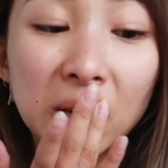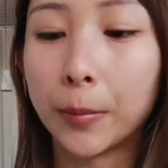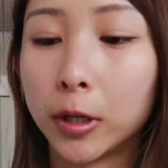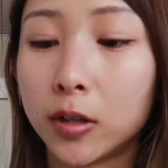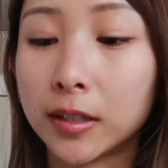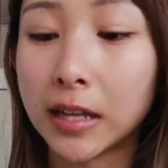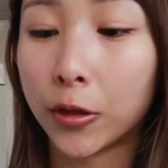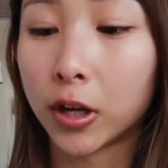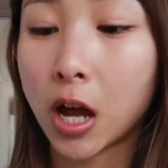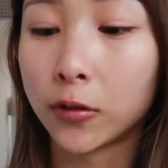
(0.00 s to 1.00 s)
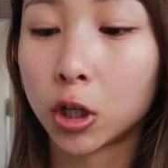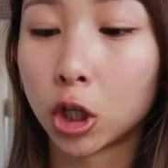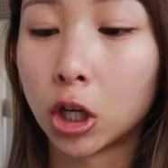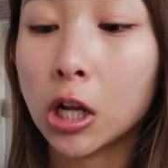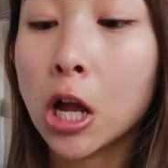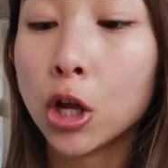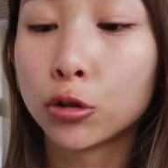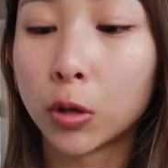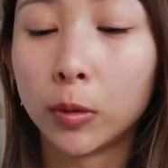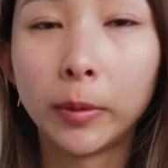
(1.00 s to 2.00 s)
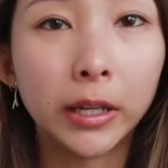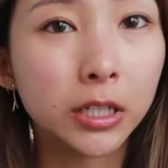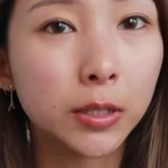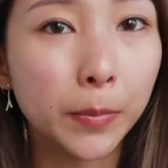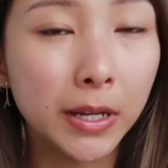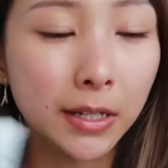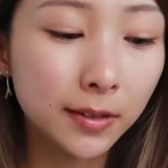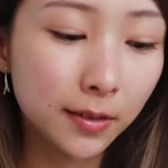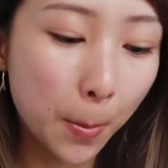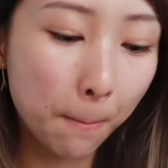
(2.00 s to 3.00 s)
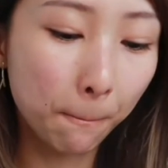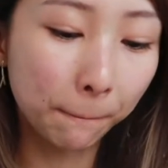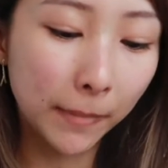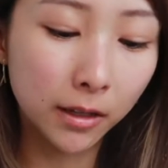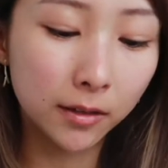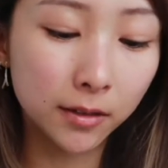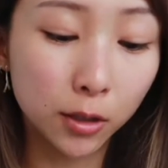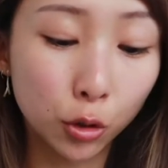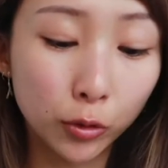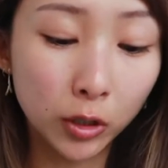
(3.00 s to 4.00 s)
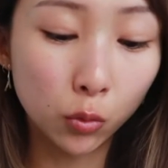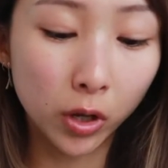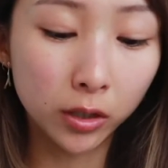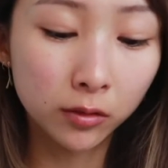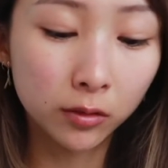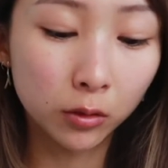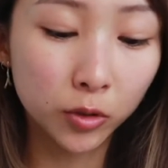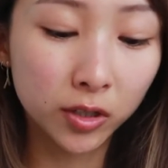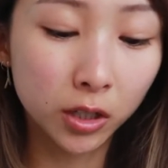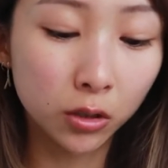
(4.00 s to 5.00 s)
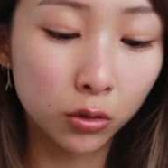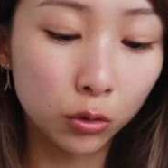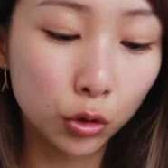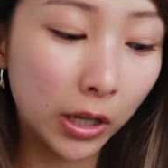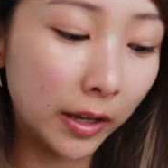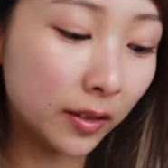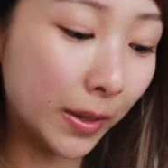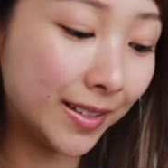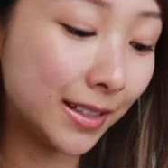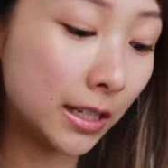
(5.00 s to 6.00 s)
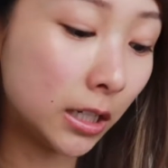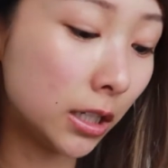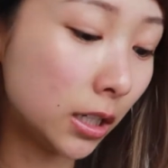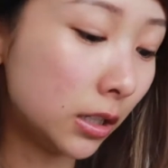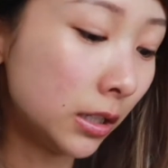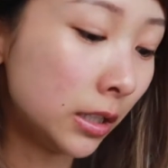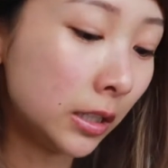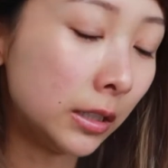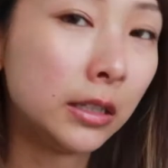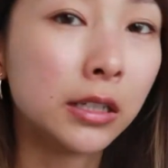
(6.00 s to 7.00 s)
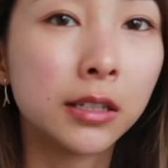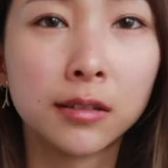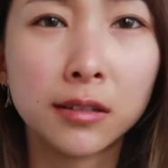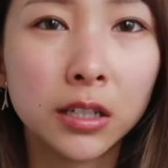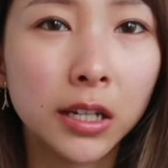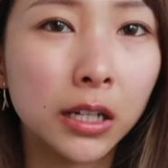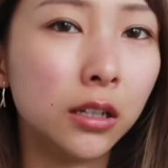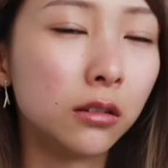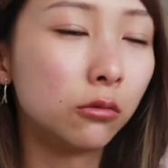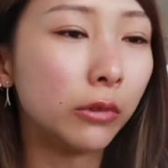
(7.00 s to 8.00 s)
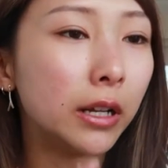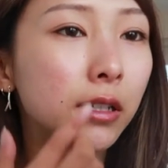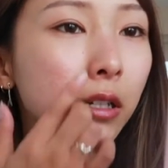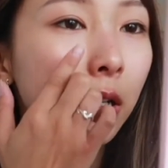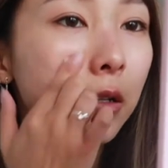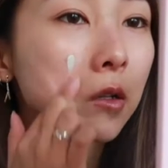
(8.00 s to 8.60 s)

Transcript: I'm going to use now the CoverGirl TruBlend base. This is the green one, so I'm just going to neutralize my skin a little. It's looking a little red today.